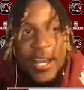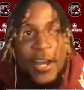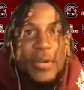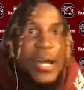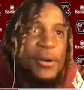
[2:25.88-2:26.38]

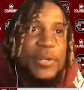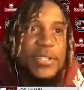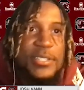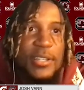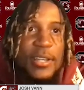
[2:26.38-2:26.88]
I wish,
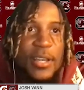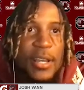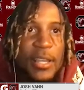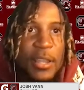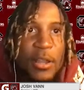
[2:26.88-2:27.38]

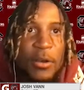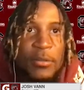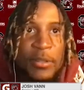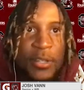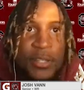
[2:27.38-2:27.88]
you know,
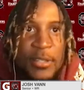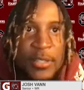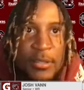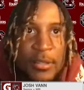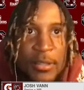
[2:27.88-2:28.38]

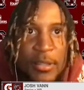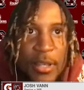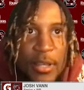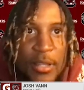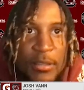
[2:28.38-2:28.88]

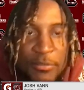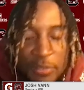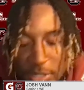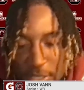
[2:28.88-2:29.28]
the first